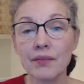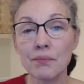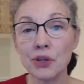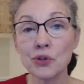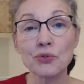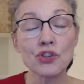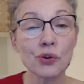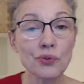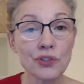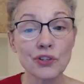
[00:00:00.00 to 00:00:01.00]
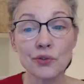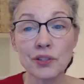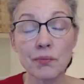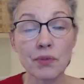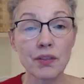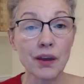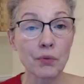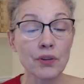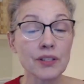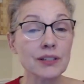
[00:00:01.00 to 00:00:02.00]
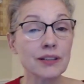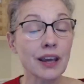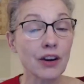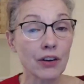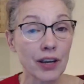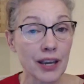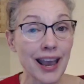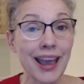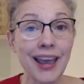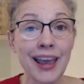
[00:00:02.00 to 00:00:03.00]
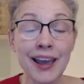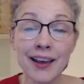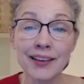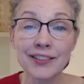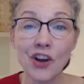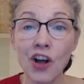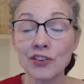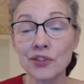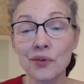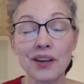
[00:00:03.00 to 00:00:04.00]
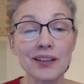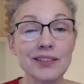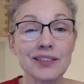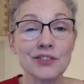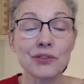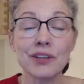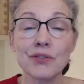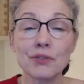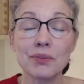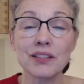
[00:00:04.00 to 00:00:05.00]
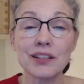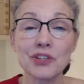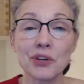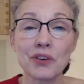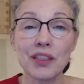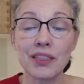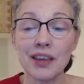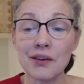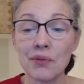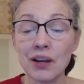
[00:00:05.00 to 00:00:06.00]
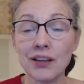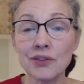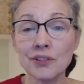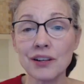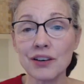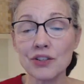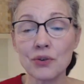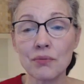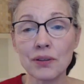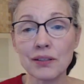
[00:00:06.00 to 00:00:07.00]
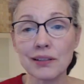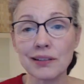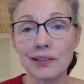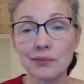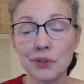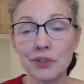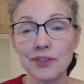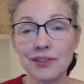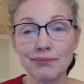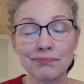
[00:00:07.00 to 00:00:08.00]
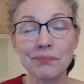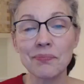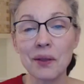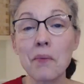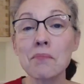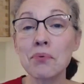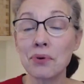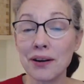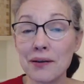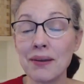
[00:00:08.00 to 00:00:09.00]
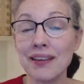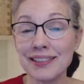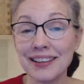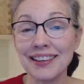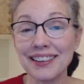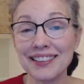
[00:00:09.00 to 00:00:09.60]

but you chose to do something that was scary and also has turned out to be such a great thing, right? You started your own business, which is pretty amazing.